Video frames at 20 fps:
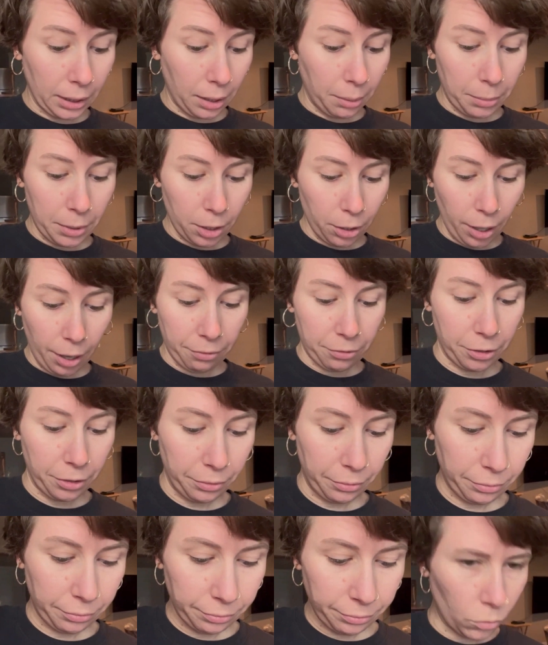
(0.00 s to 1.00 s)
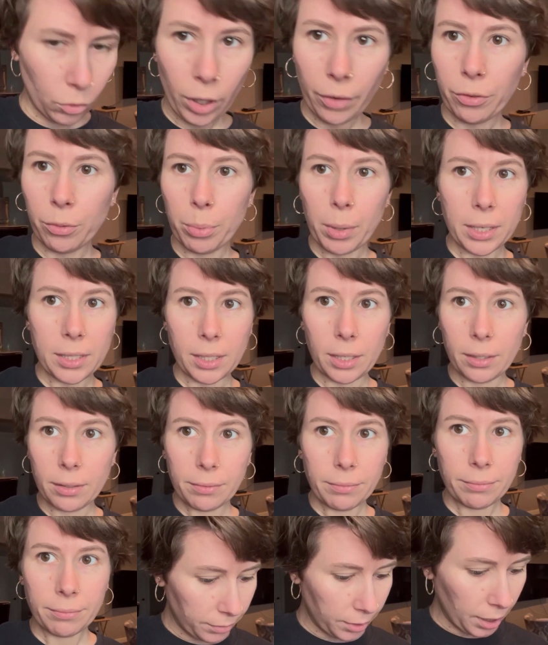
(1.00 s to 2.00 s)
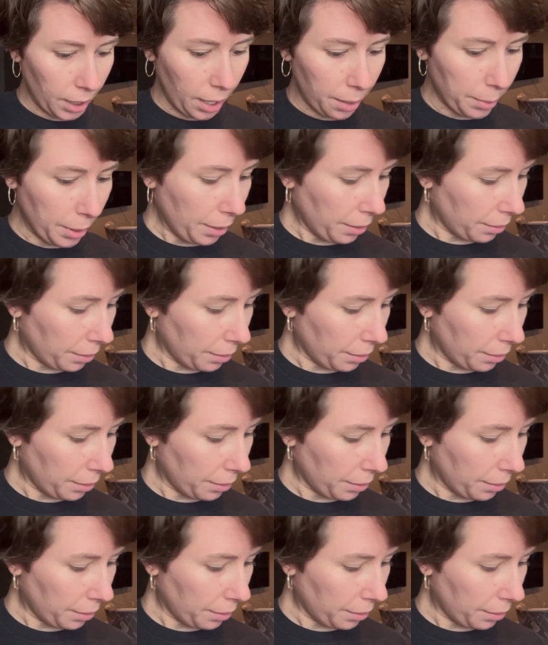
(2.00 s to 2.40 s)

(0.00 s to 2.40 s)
I mean, you have to. You have to press it to hem it.